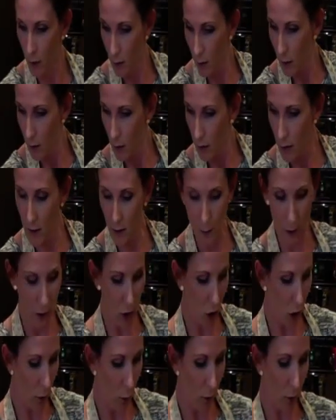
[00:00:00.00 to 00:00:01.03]
especially
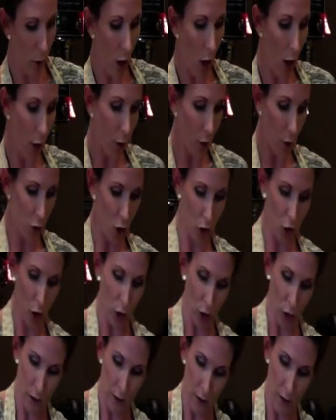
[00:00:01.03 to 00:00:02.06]
with all those sugars
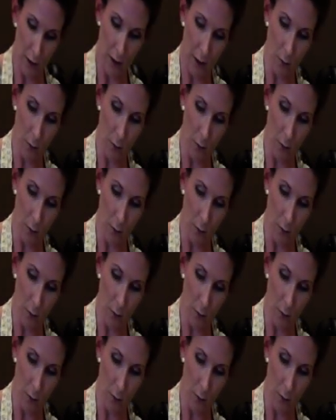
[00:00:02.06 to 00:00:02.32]
that's going to be